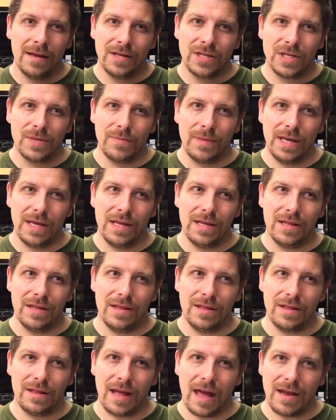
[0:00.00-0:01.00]
to me,
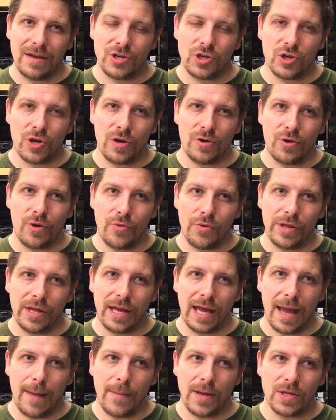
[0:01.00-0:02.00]
that genre really
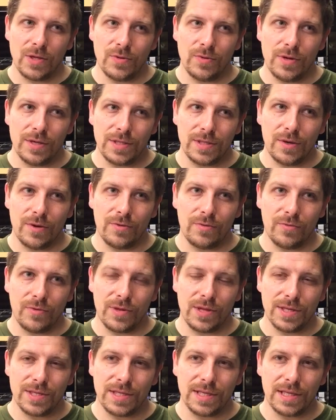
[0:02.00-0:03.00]
came into its own with
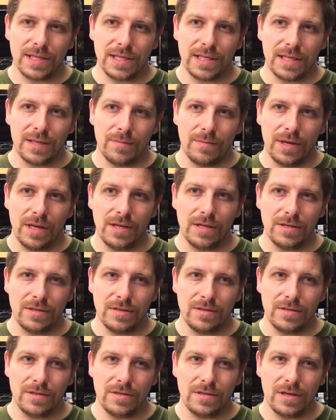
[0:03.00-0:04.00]
the 16-bit
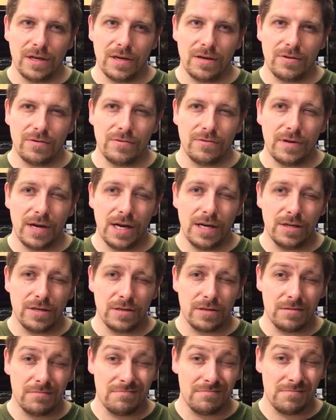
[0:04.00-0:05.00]

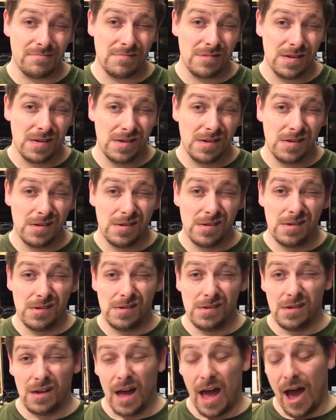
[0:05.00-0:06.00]
generation.
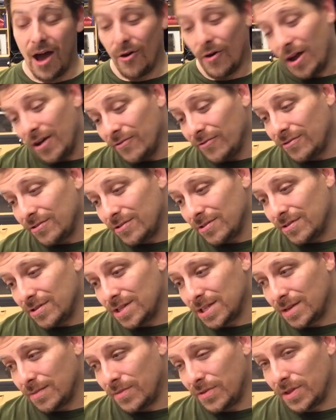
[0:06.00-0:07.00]
However,
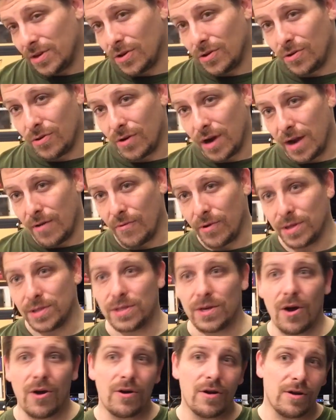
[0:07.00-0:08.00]
some of the great ones
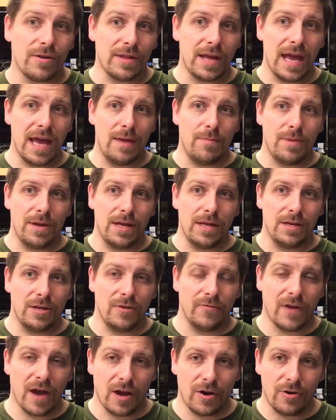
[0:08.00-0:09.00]
are on the 8-bit.
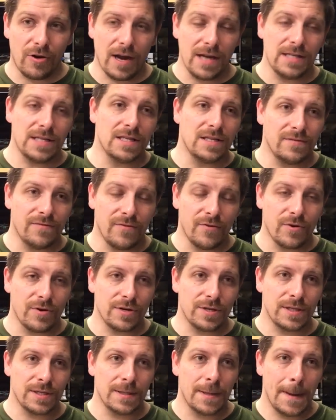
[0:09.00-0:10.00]
You've got Crisis
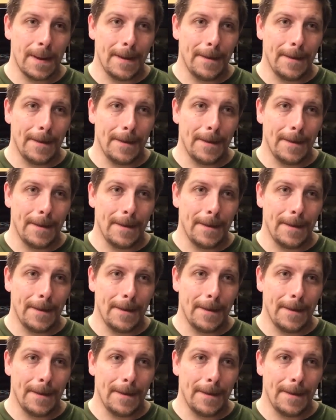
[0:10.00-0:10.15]
Force.